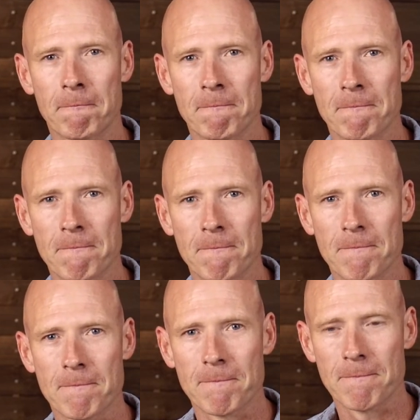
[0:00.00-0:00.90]

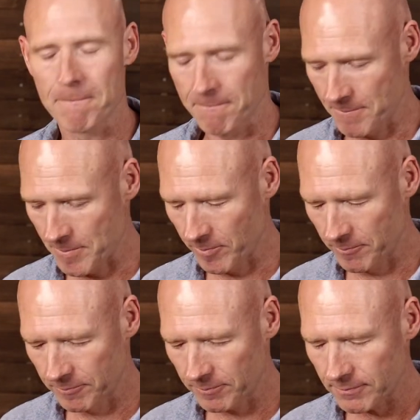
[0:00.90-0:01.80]

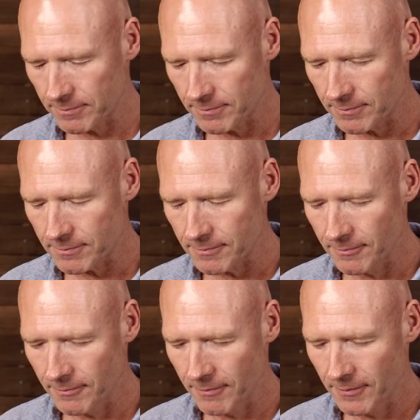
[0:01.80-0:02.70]

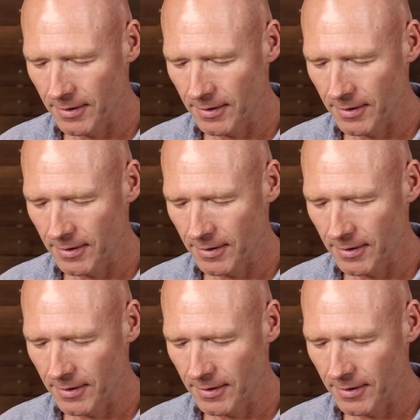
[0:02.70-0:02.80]
(silence)